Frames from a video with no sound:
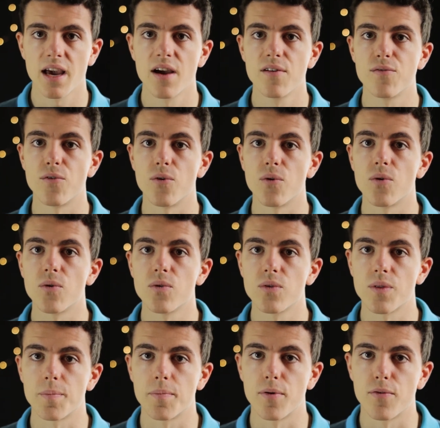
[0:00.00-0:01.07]
for the
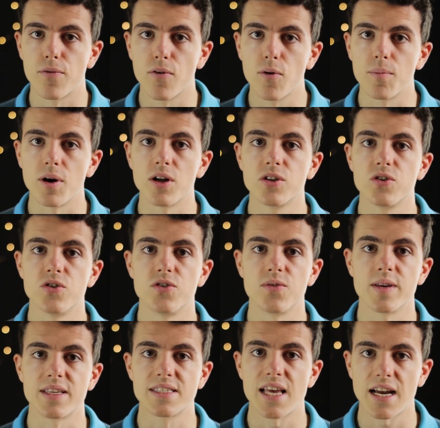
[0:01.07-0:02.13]
performer to do
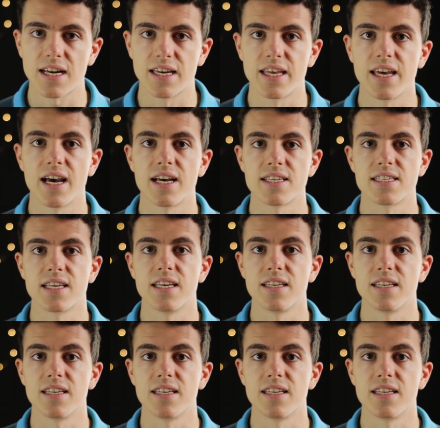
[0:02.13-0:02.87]
exactly as he